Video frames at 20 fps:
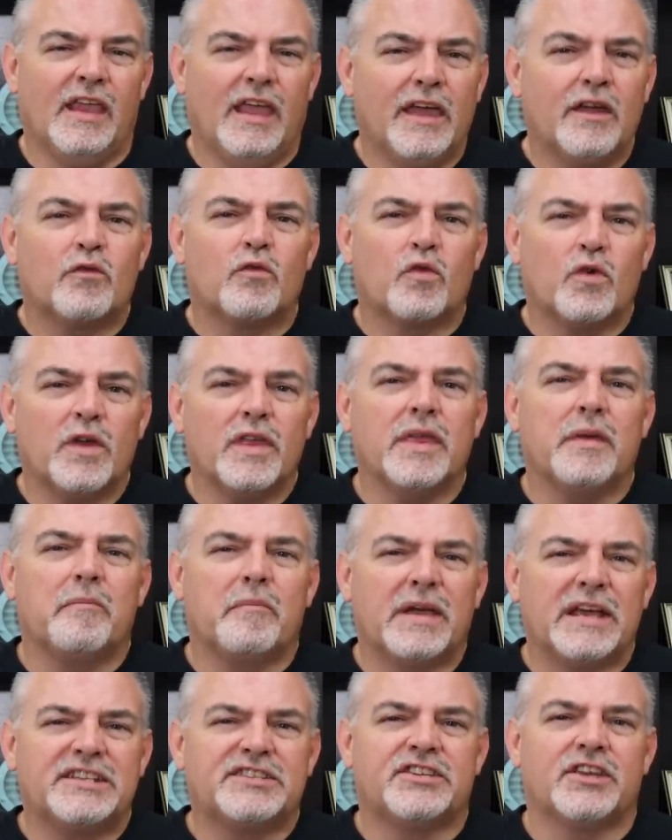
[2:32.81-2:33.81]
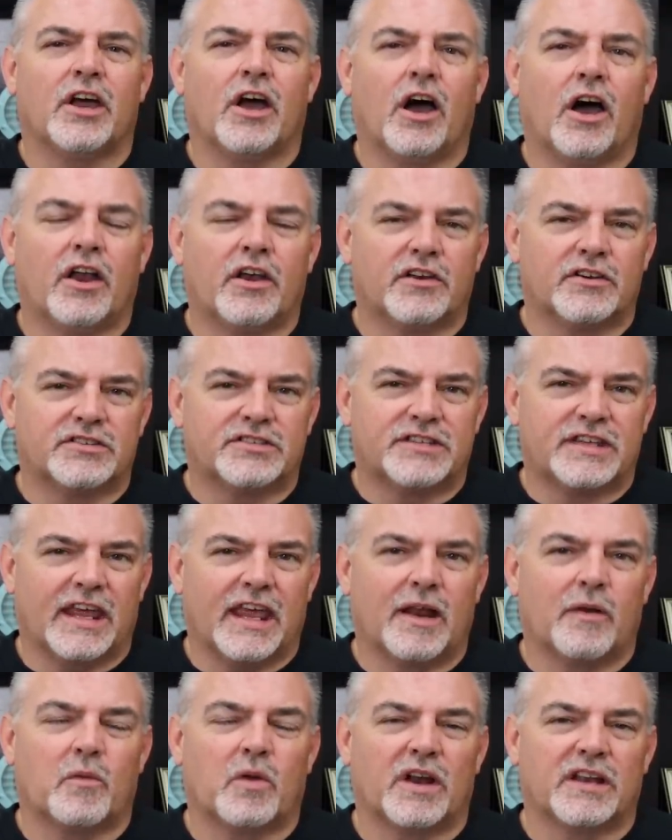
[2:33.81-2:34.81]
It really makes you
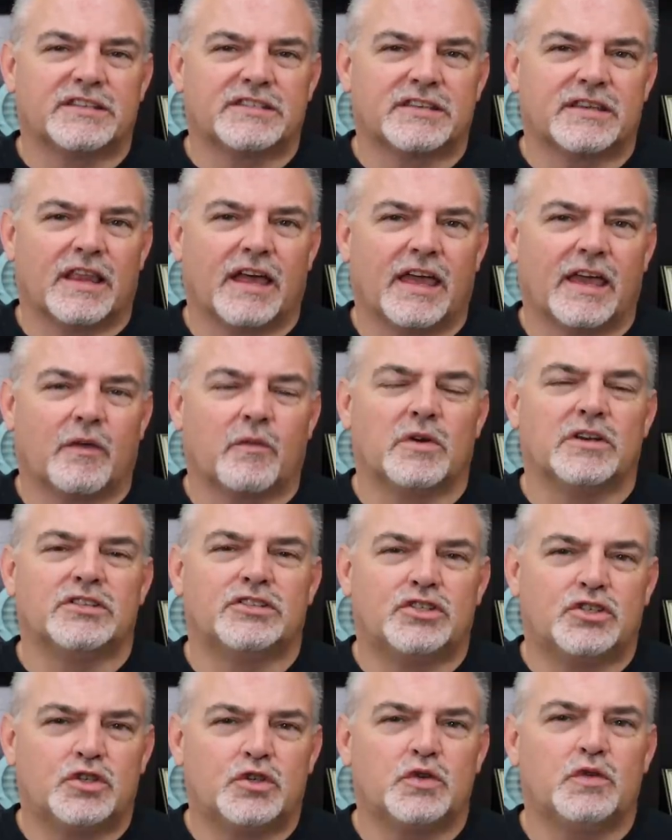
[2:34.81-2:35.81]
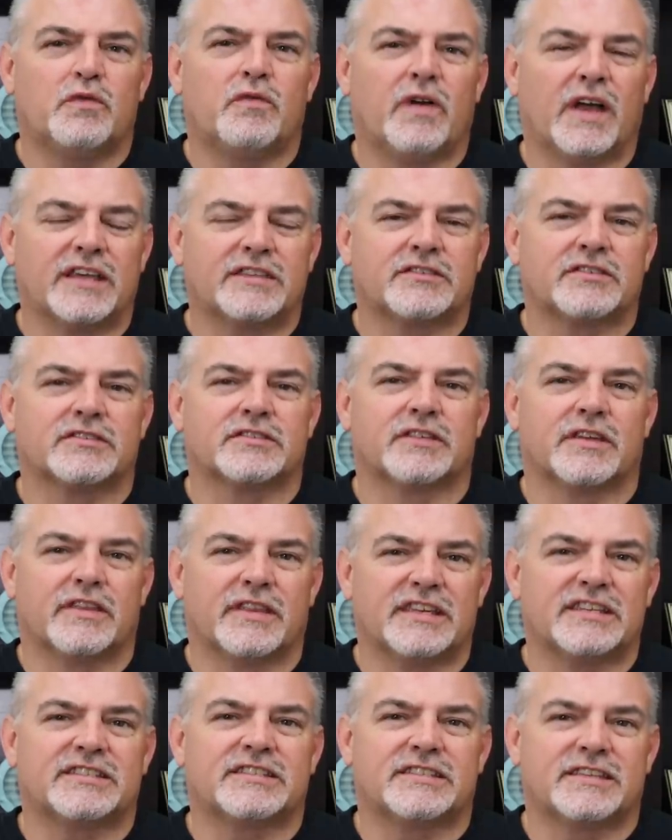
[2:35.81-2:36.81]
understand what it's like when two vessels of
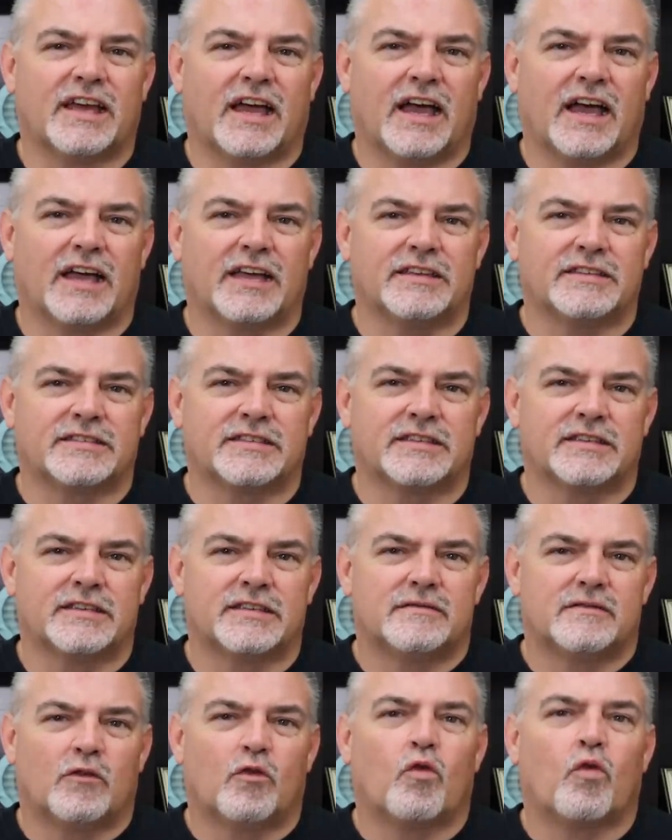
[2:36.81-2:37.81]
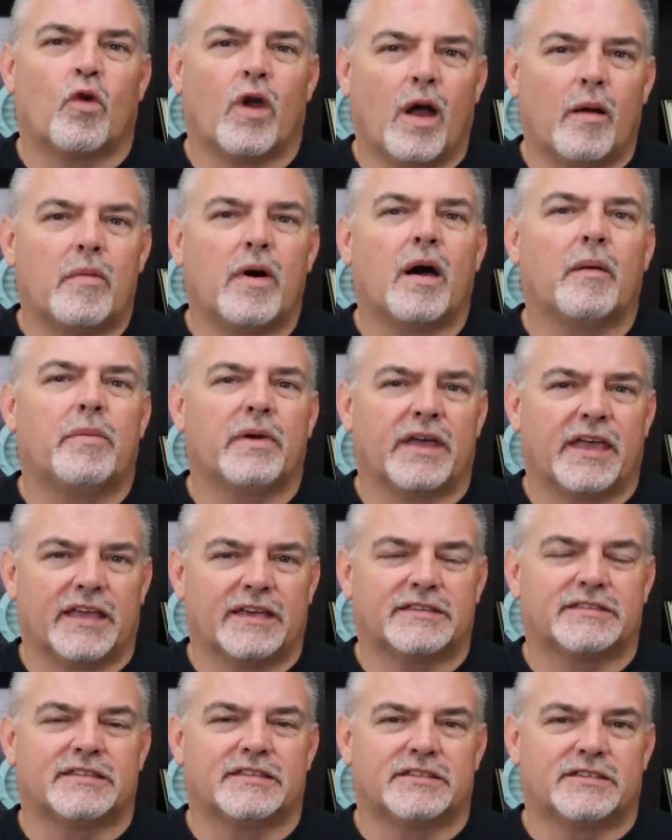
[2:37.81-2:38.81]
this size rub up
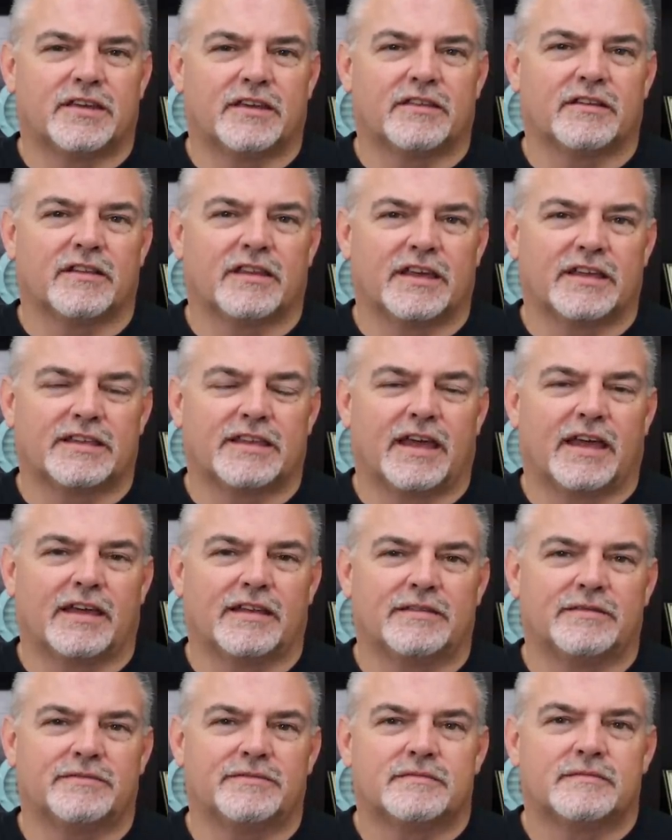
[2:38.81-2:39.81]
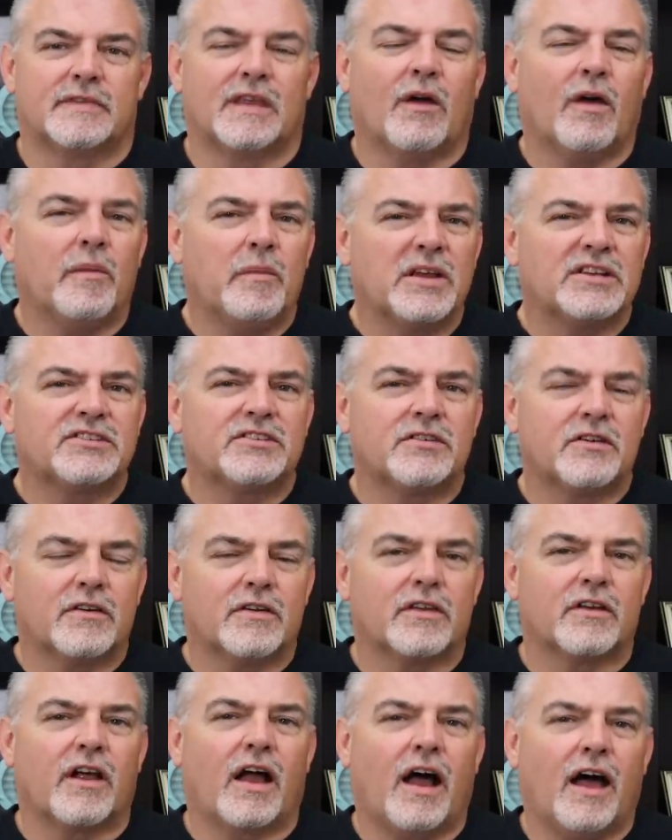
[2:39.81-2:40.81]
against each other like that. Now, I mentioned
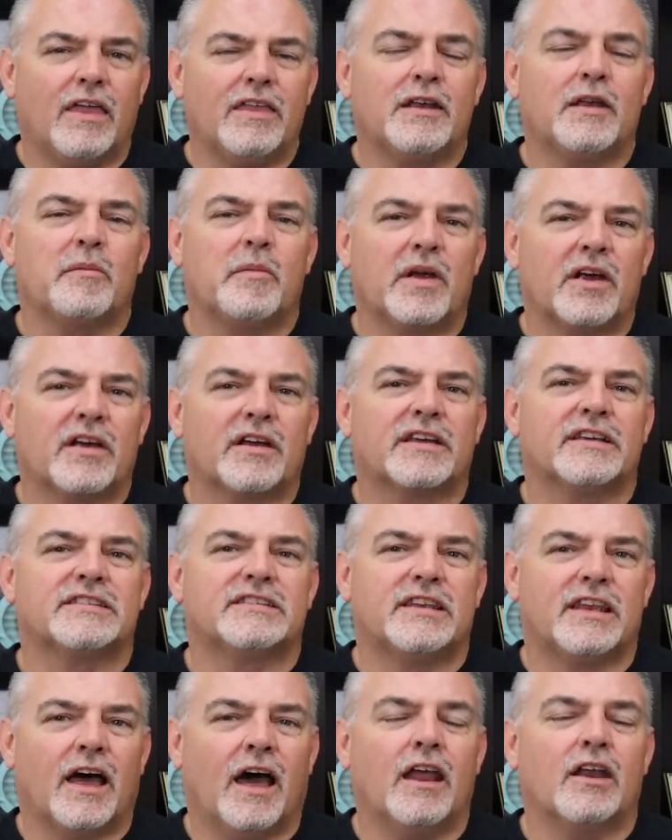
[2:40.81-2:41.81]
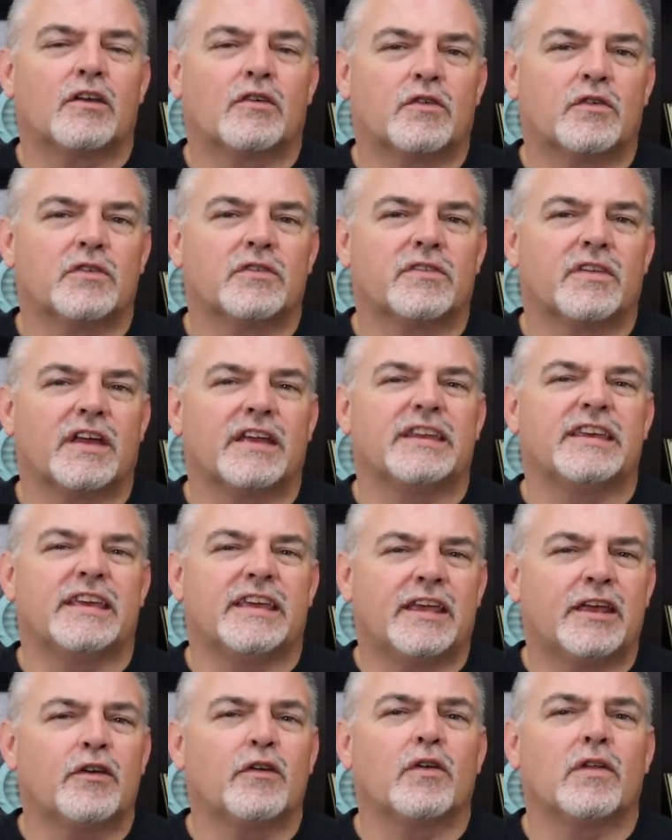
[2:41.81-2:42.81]
earlier, Holland America is not a cruise line you
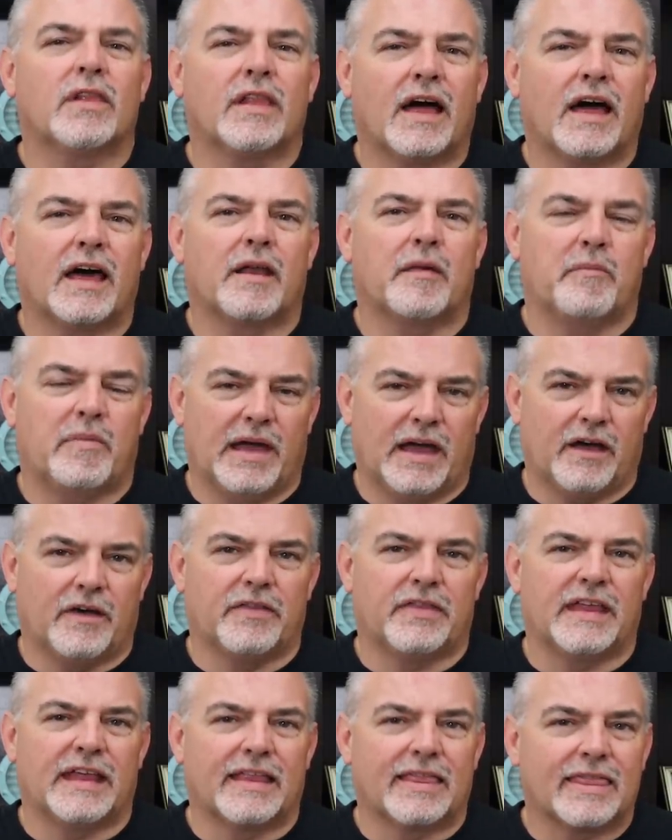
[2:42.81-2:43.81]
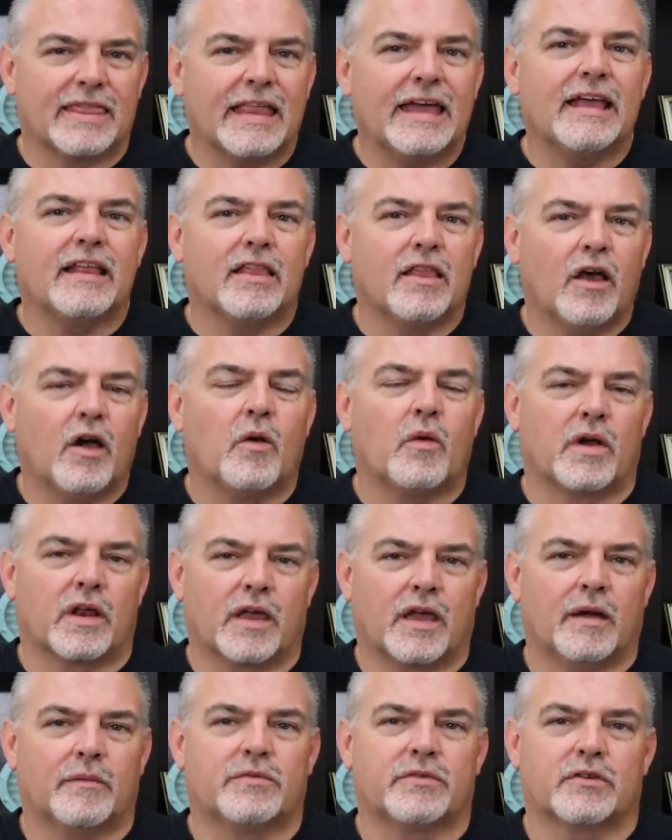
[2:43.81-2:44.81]
hear a lot about. They lay low when it
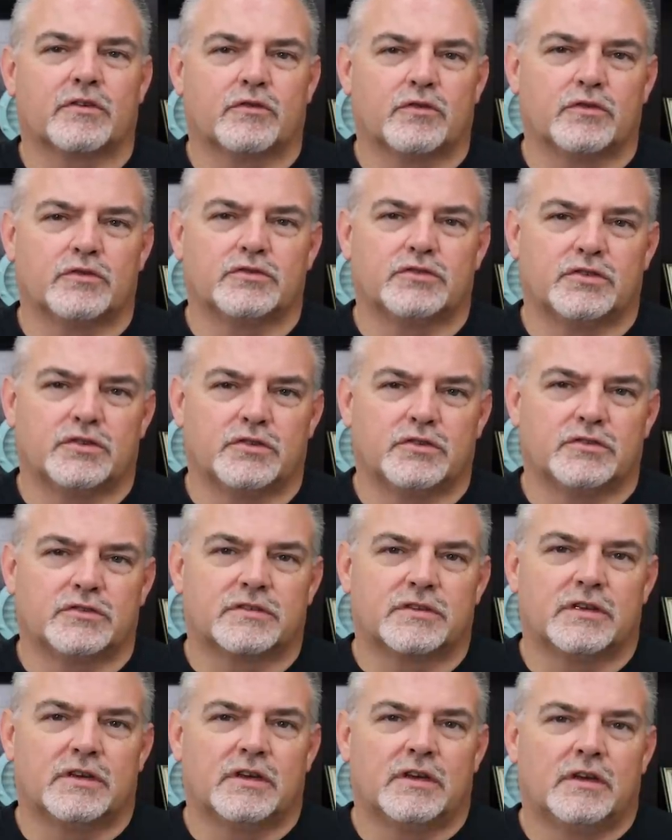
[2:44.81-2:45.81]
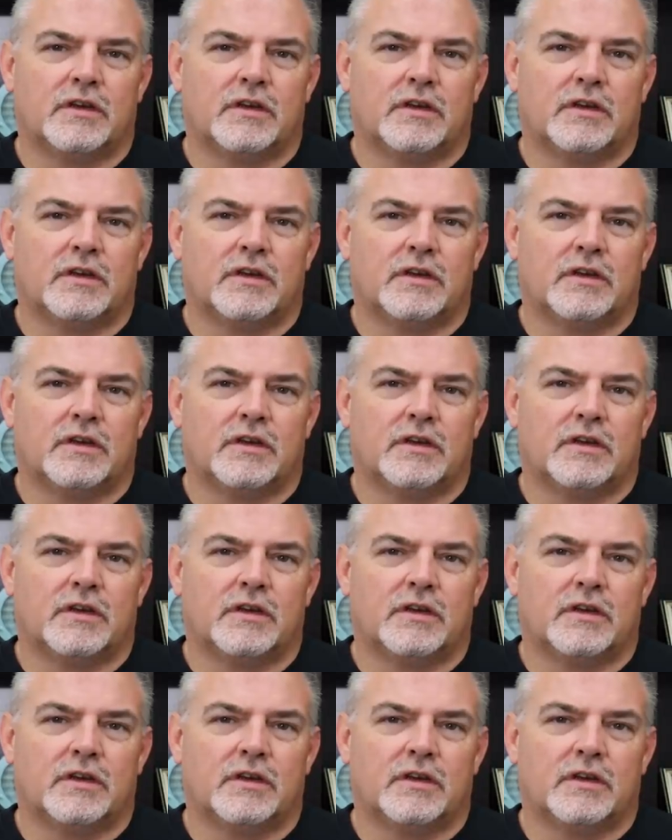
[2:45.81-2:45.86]
comes to cruise news.